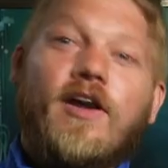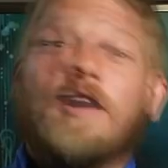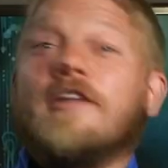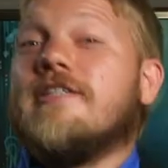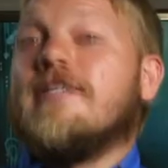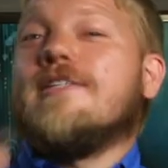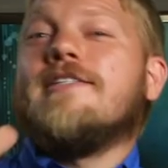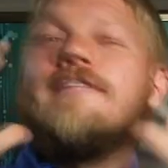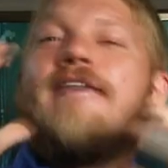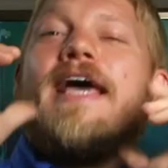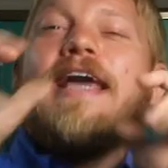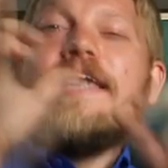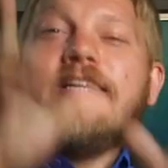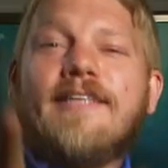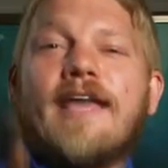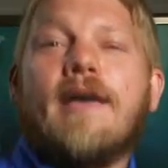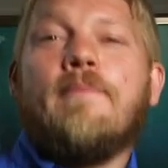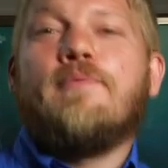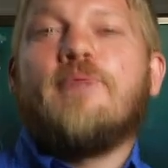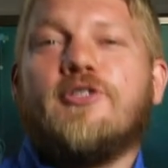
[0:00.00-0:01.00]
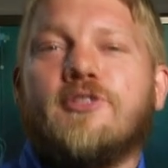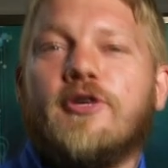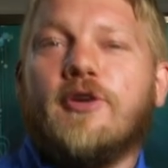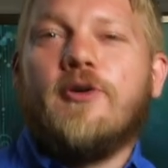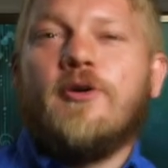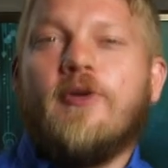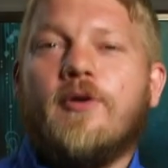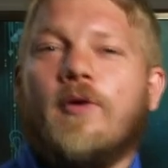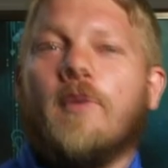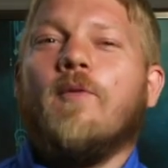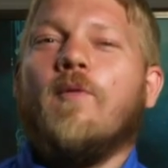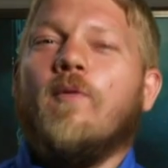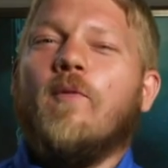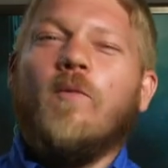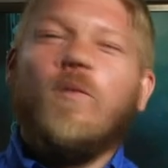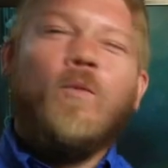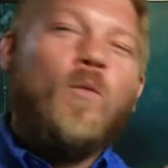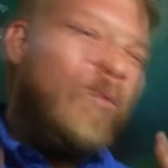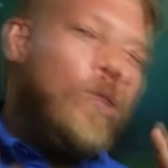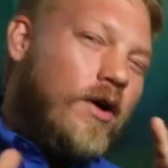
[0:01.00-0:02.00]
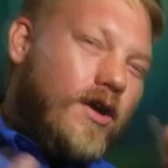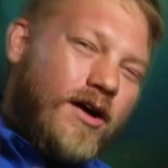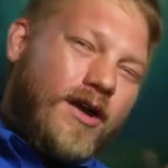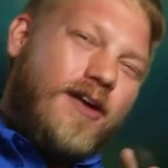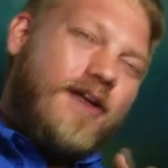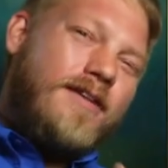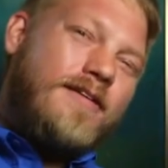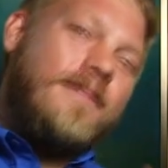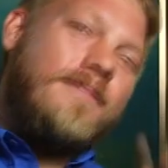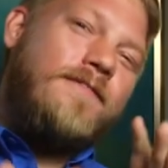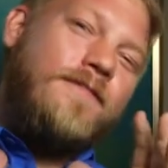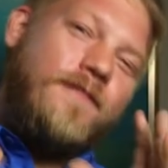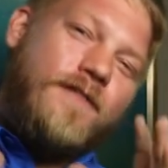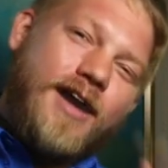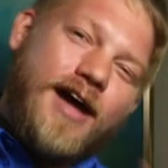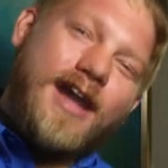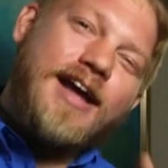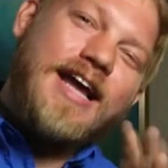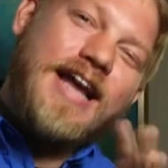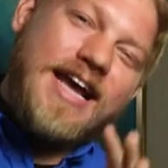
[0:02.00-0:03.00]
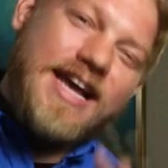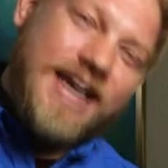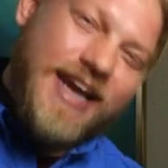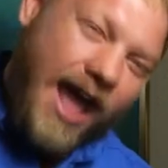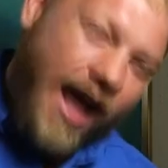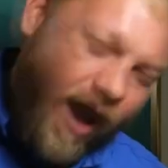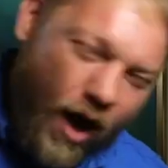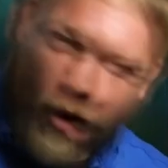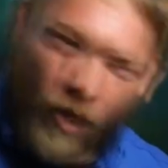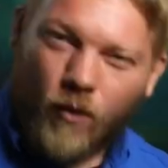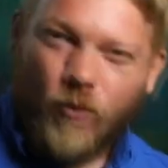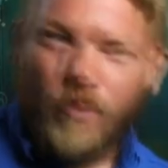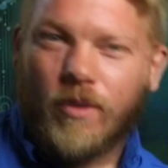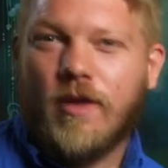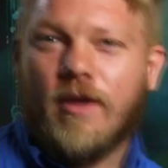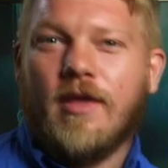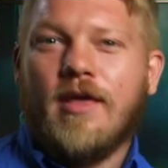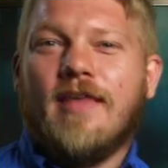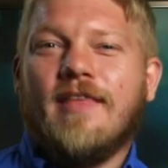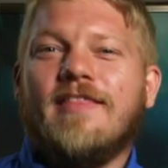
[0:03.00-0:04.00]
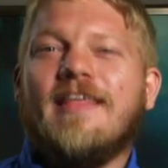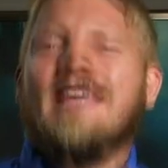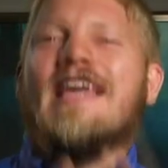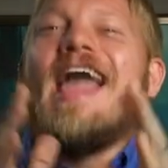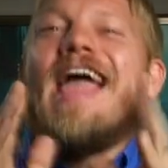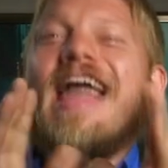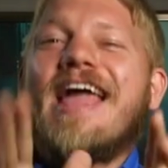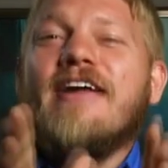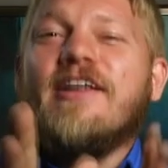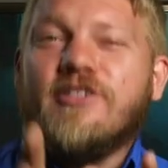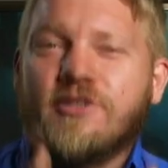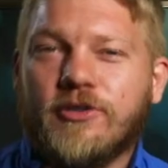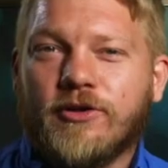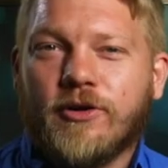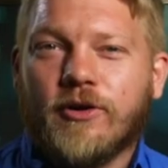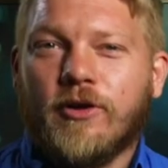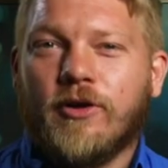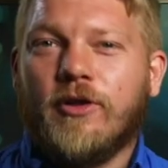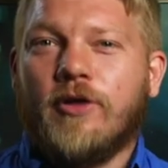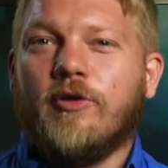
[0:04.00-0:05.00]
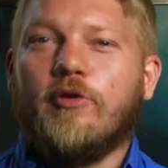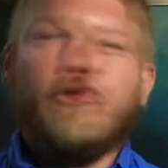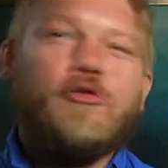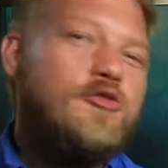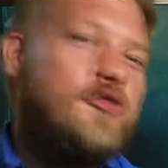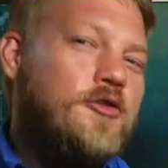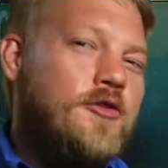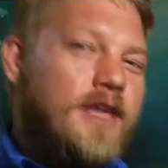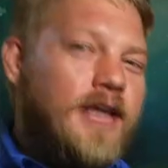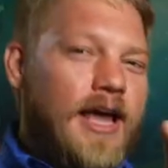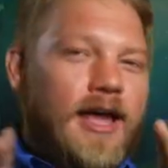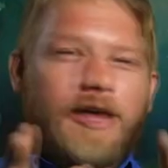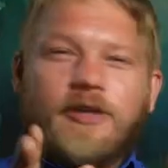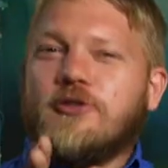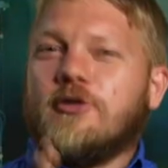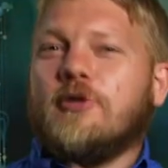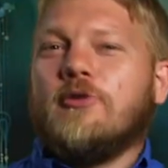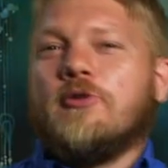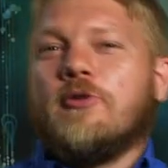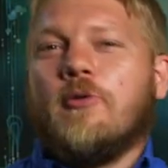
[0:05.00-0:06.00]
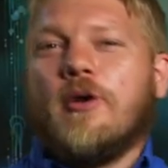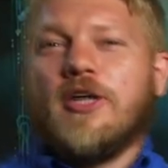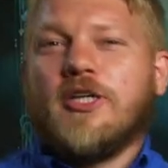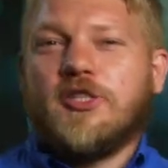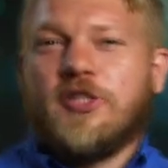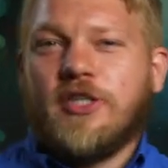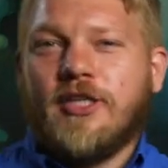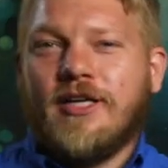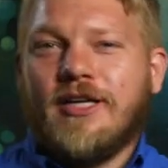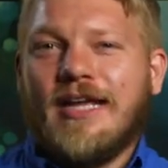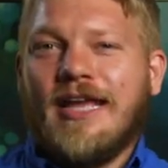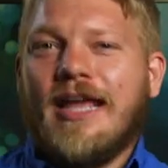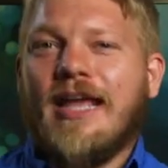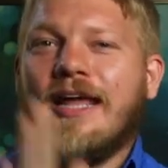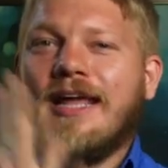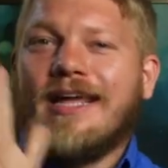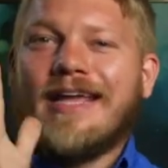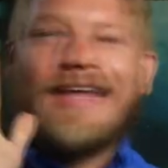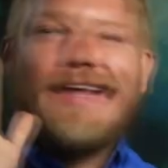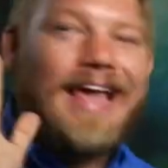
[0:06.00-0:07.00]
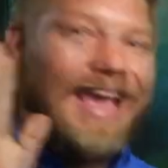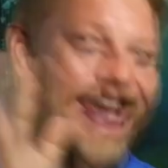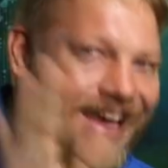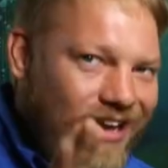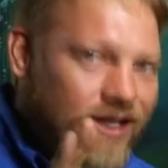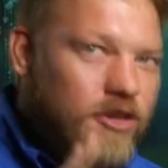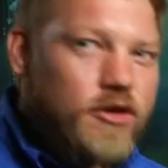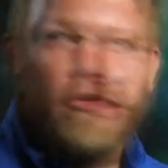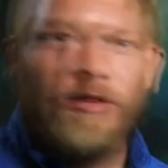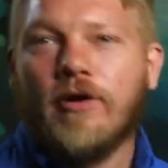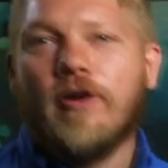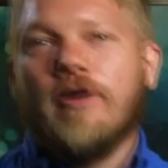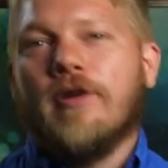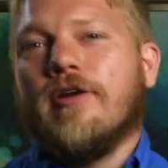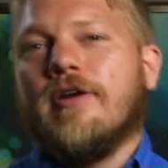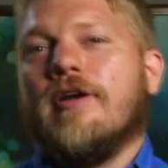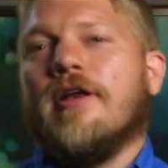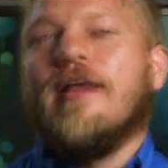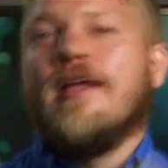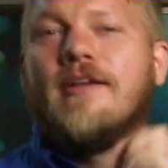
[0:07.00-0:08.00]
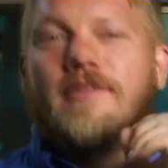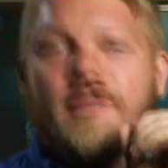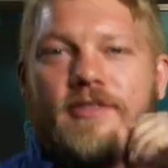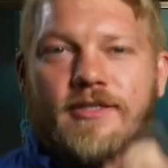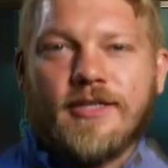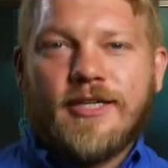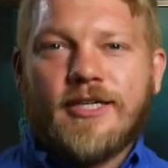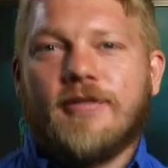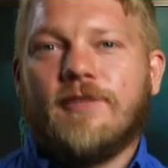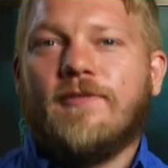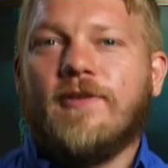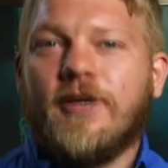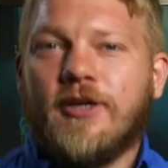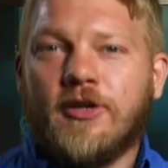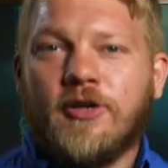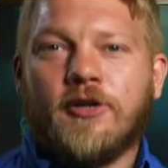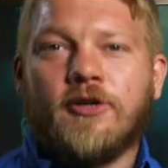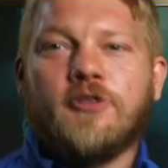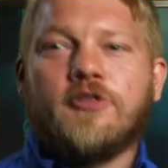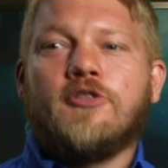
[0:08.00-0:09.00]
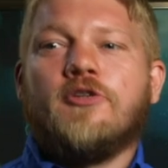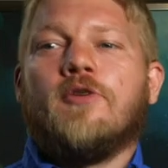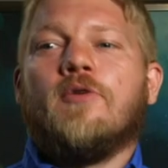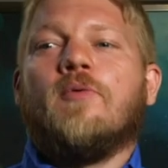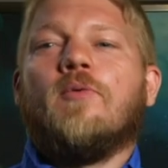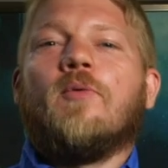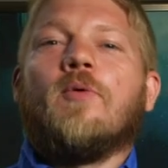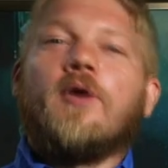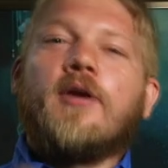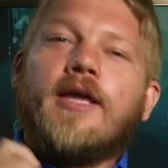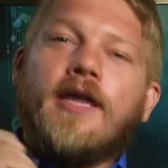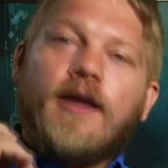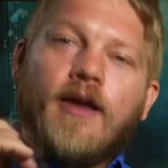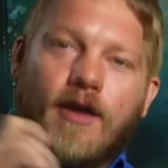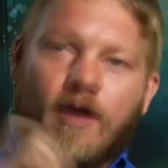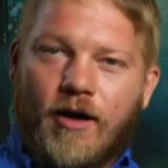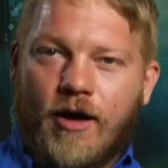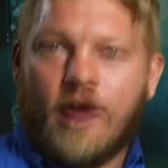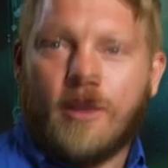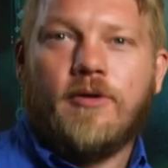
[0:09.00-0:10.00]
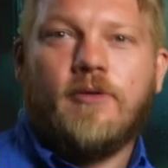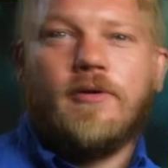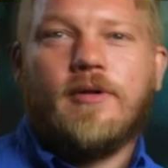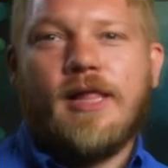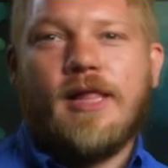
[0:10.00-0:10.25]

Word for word: On today's episode, we're gonna find out the answer to the age-old question, can you earn six figures working auto